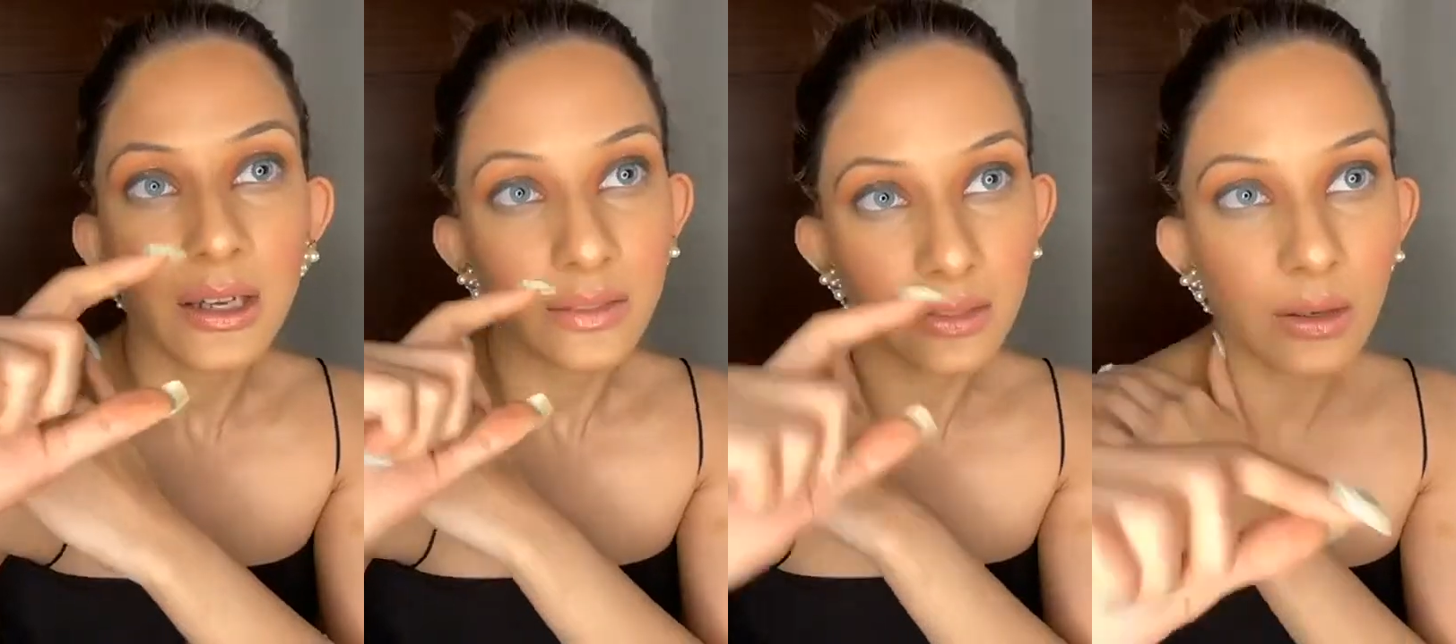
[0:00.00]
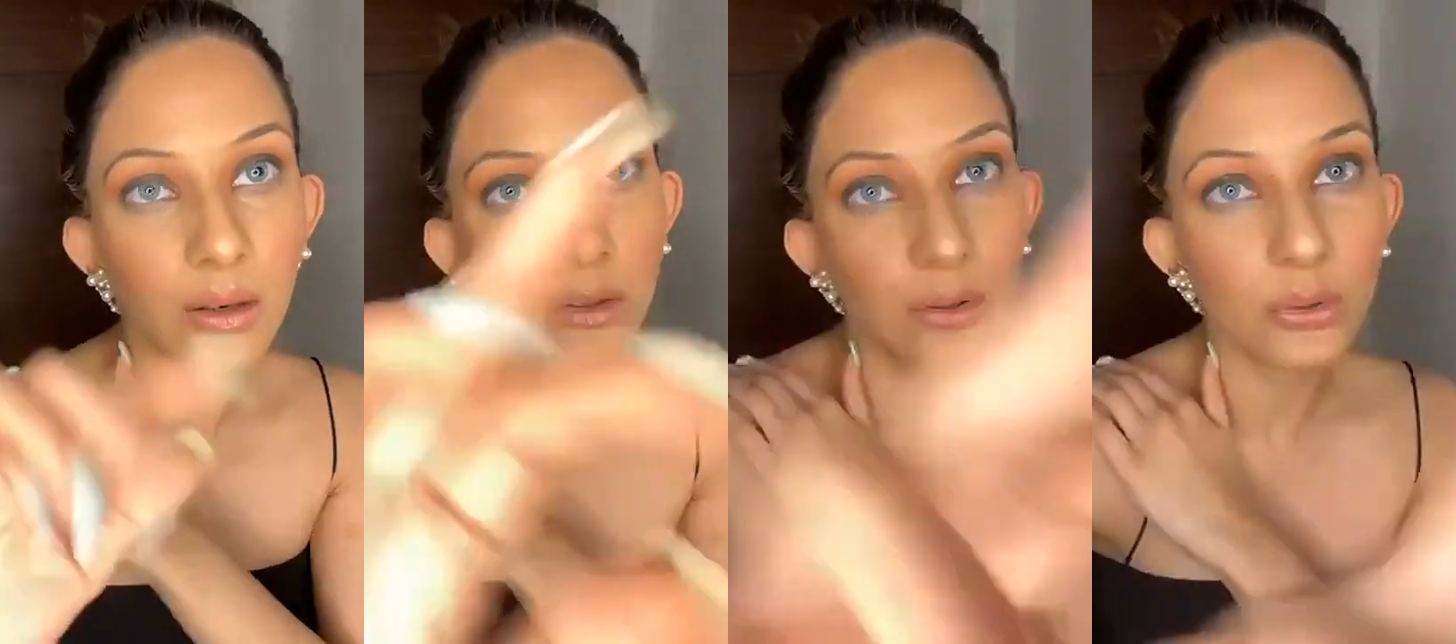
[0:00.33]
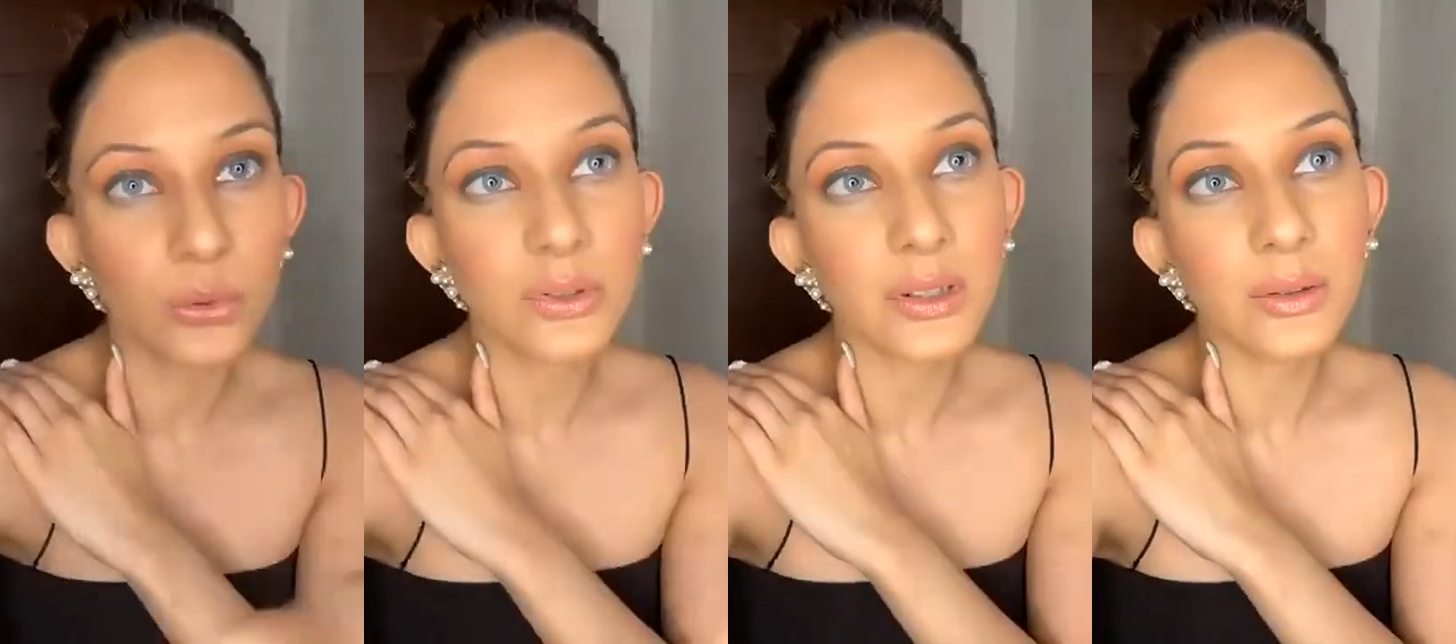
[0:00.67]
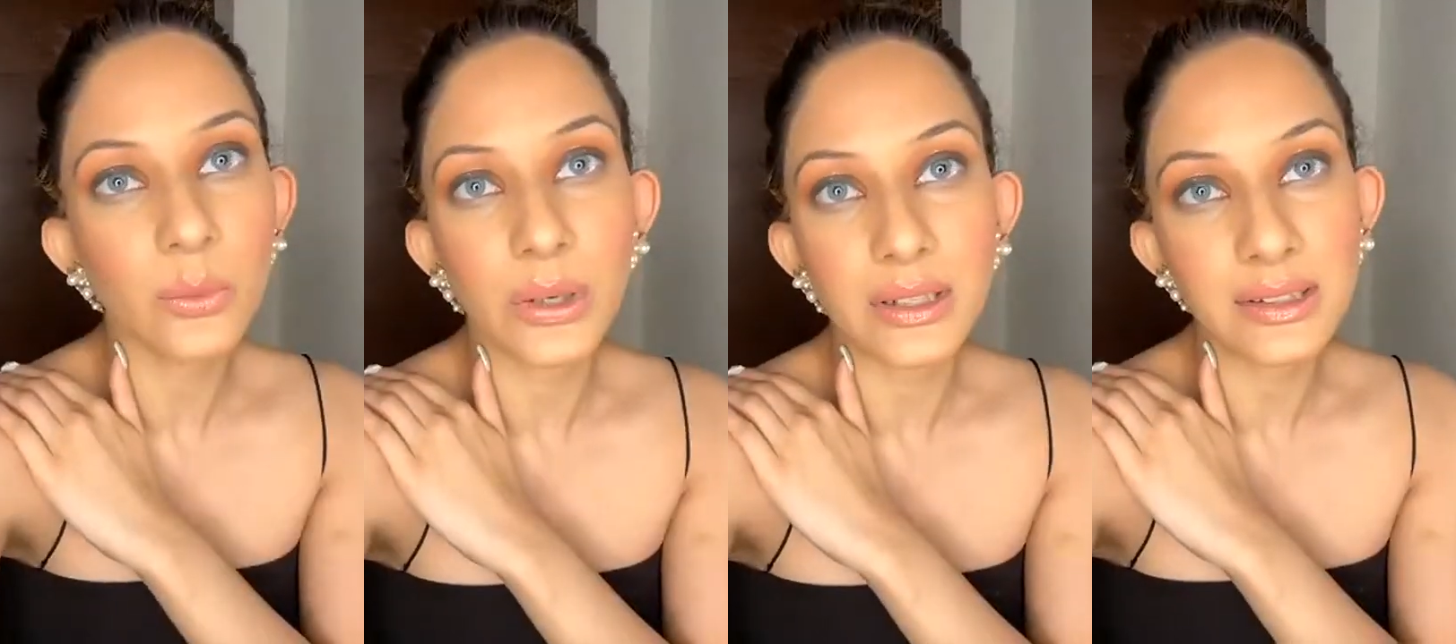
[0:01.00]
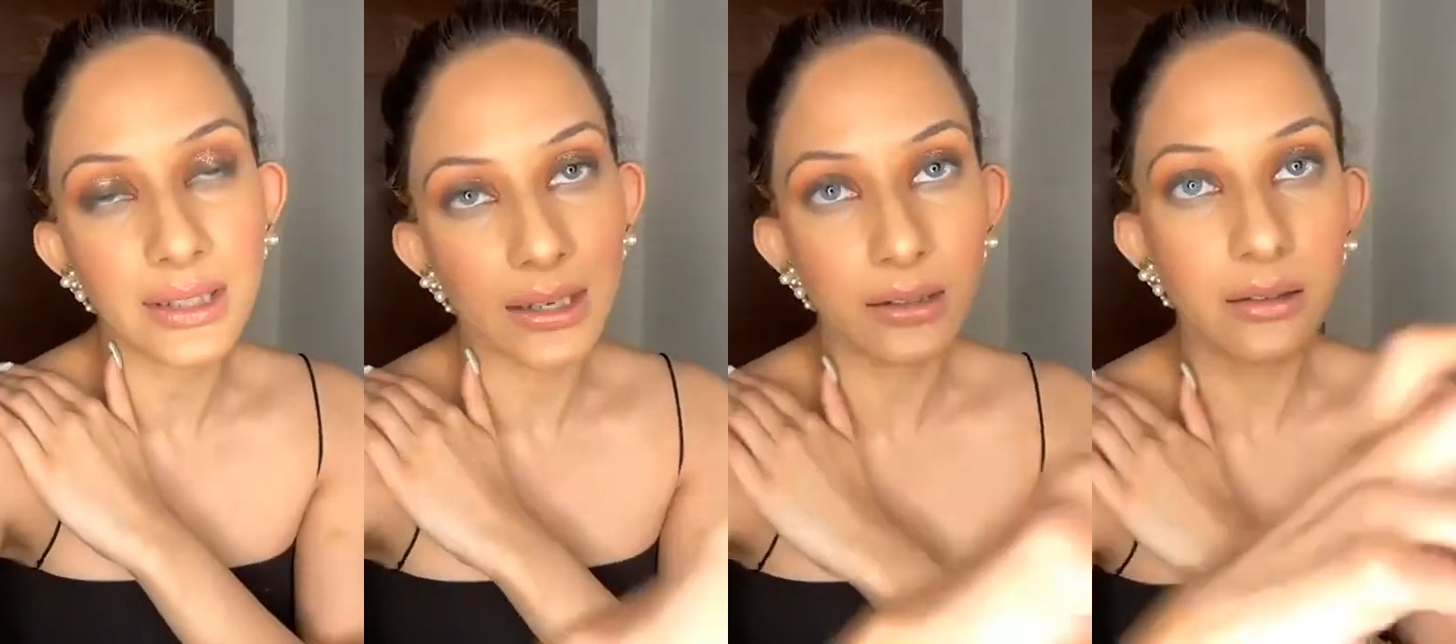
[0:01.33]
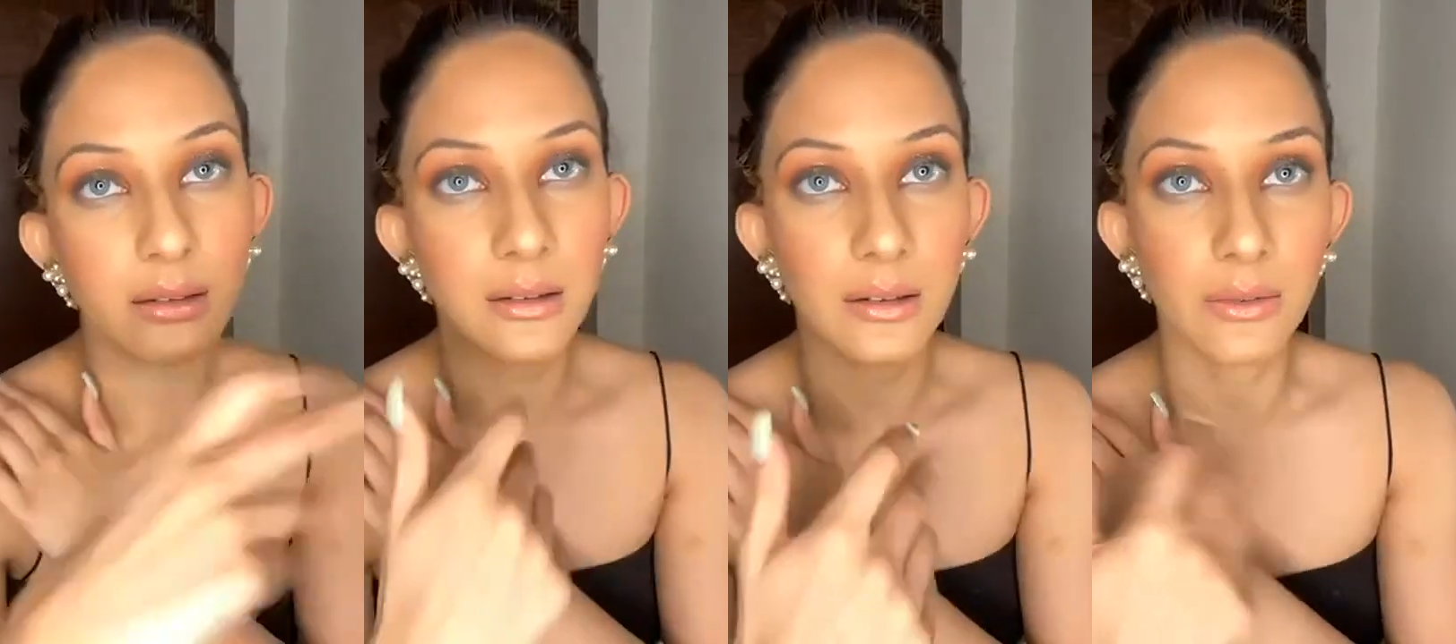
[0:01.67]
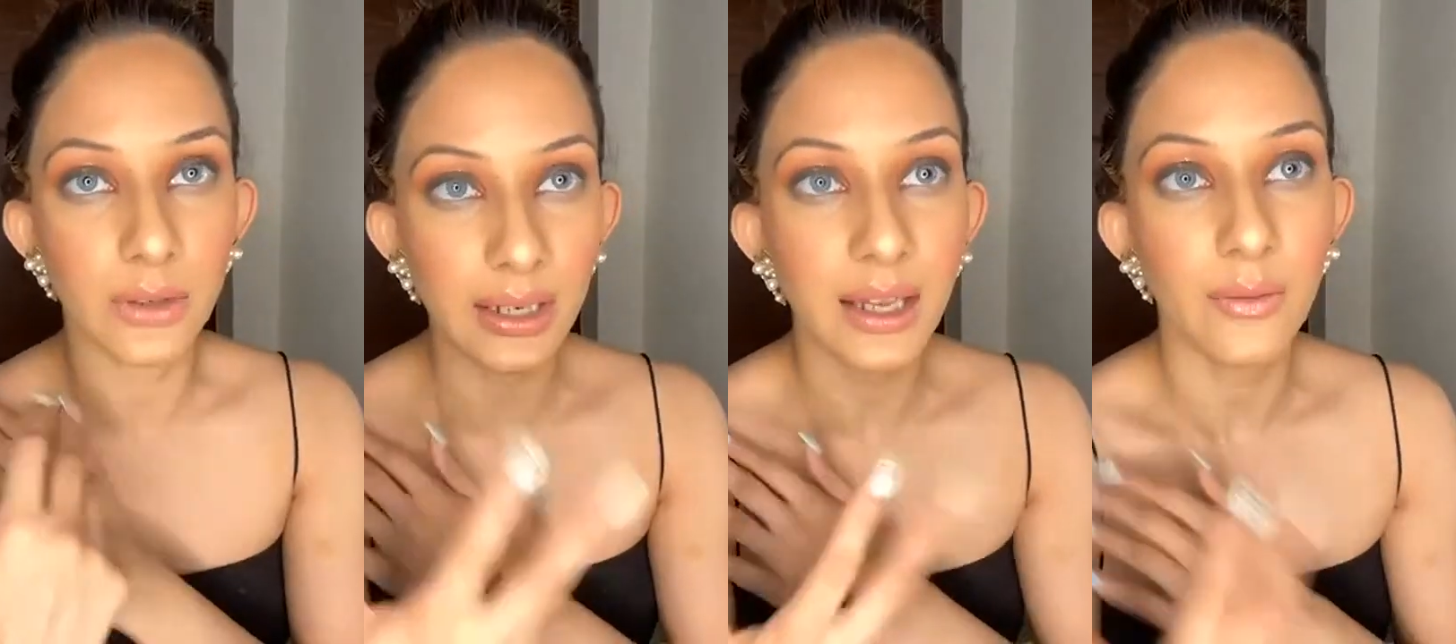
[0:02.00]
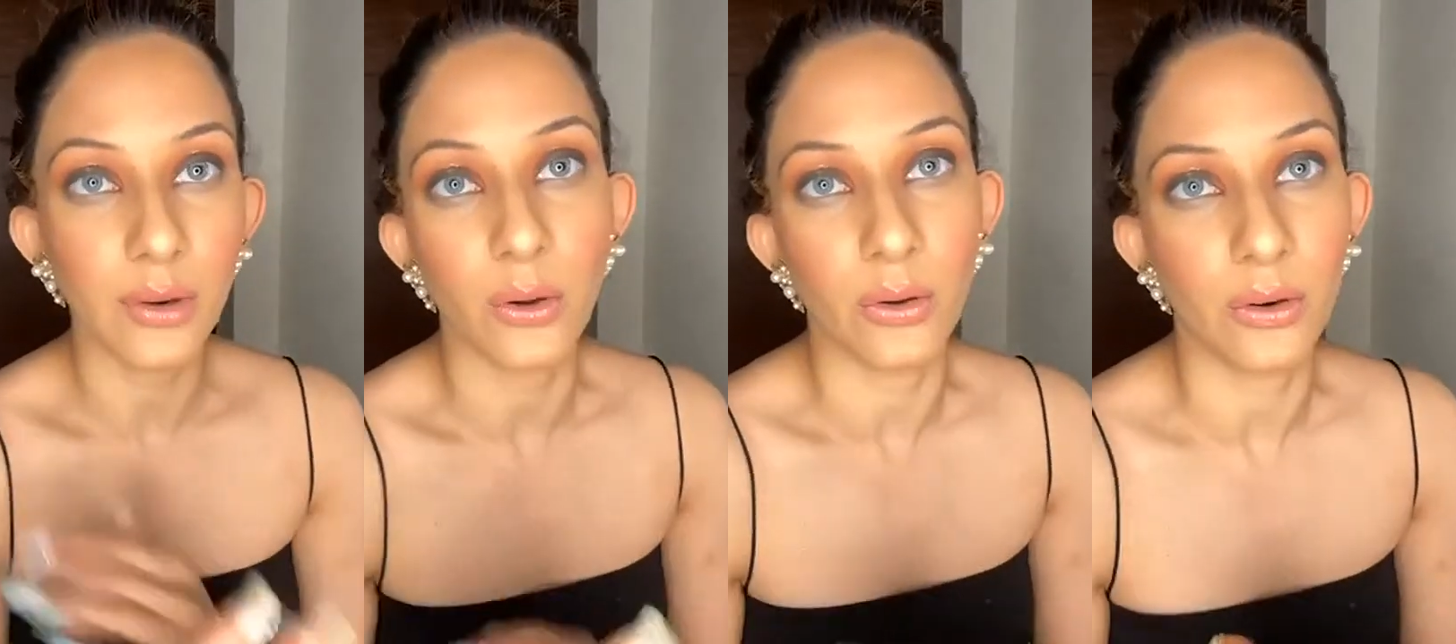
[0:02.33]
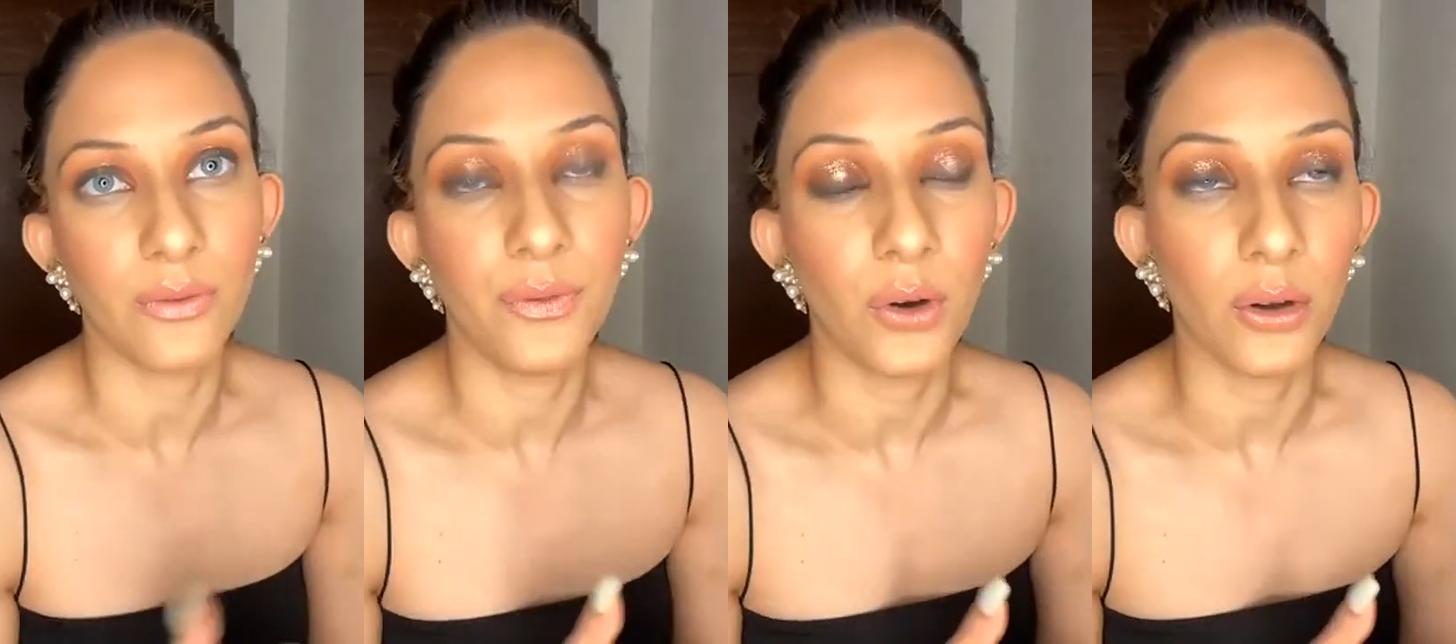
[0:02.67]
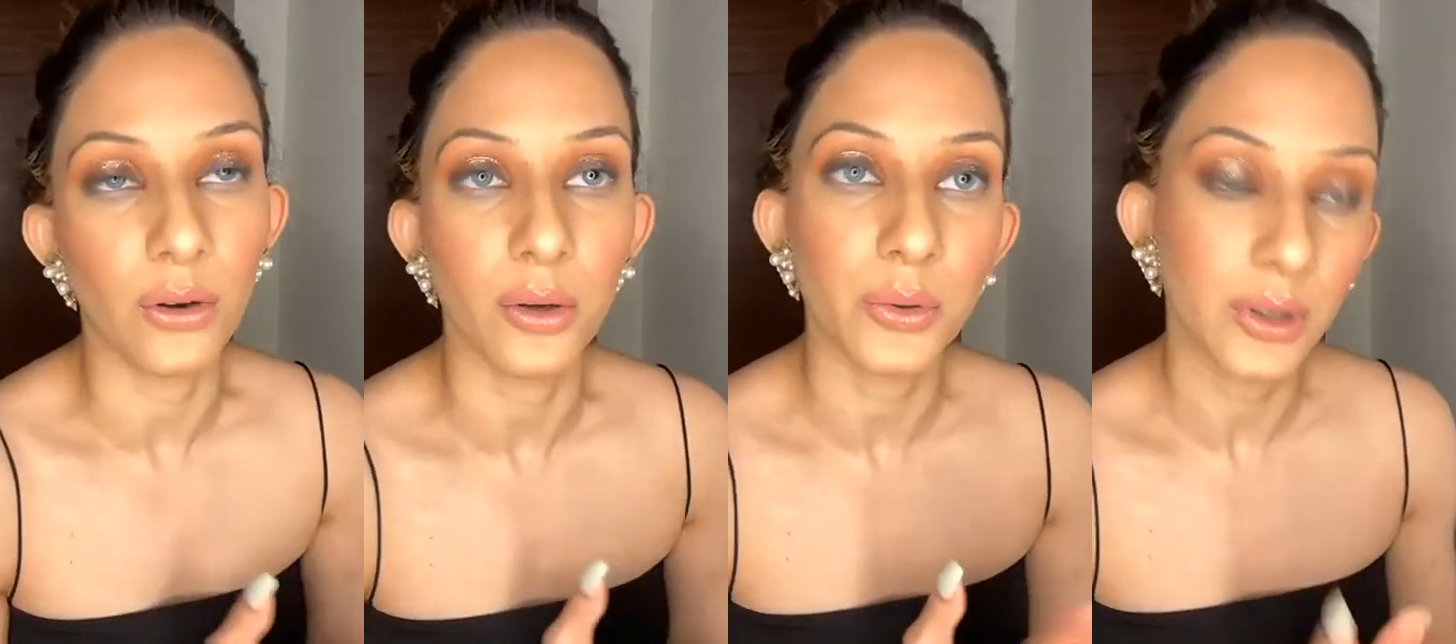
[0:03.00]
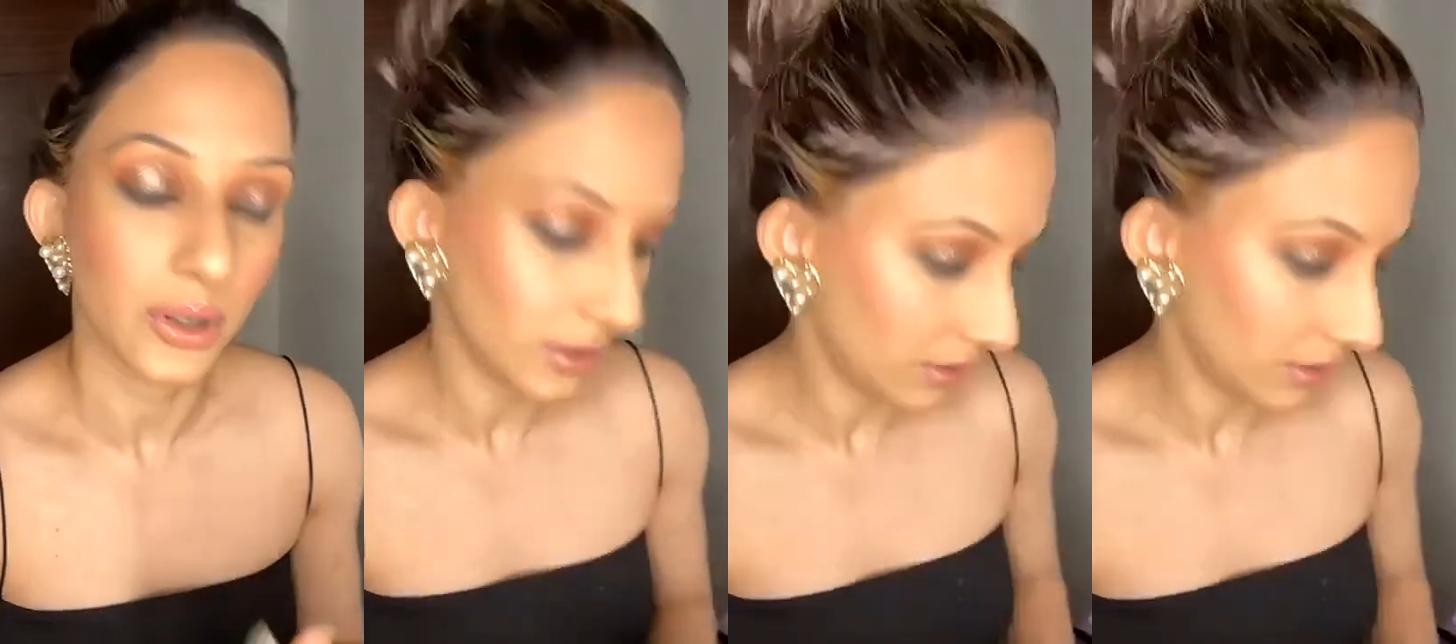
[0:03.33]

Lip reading: those are the ones that really have a lot of fallout.